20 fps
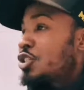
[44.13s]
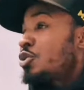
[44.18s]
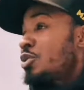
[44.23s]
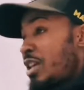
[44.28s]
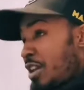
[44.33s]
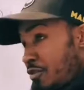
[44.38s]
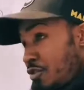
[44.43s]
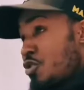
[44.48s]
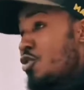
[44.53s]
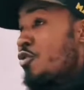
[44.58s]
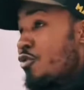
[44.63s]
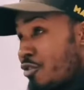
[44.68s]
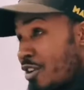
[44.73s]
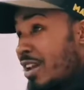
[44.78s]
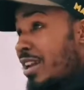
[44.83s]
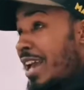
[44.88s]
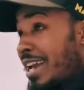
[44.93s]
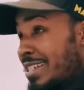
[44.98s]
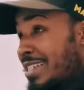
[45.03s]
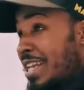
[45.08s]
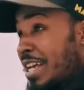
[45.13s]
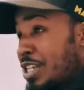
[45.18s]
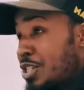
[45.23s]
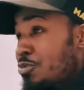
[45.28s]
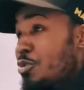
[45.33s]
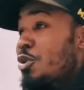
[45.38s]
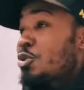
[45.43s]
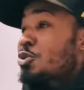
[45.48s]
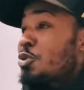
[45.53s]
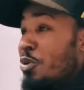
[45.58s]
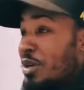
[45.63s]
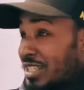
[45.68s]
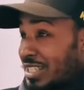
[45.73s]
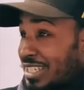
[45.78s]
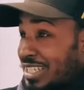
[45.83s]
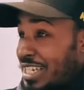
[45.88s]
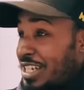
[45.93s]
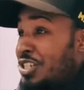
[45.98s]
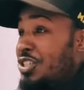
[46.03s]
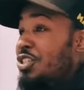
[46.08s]
Even you've realized it as well, talking to
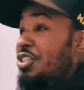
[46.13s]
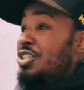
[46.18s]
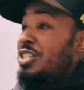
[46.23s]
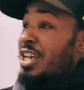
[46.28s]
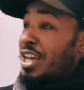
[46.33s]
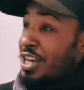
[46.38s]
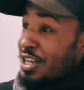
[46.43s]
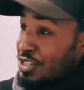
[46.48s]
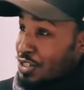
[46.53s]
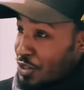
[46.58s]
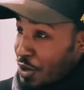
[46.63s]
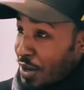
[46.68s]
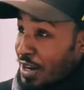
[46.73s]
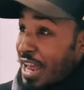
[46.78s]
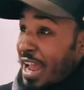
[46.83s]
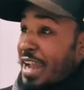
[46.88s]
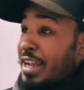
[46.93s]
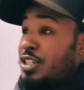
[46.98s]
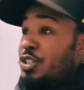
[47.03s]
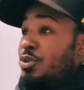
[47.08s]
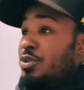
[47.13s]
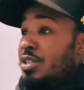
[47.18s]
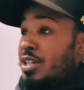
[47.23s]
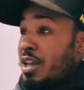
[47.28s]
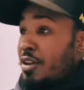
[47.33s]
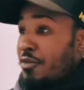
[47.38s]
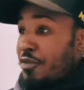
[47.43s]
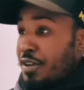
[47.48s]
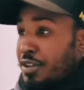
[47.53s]
teachers, certain attitudes and everything.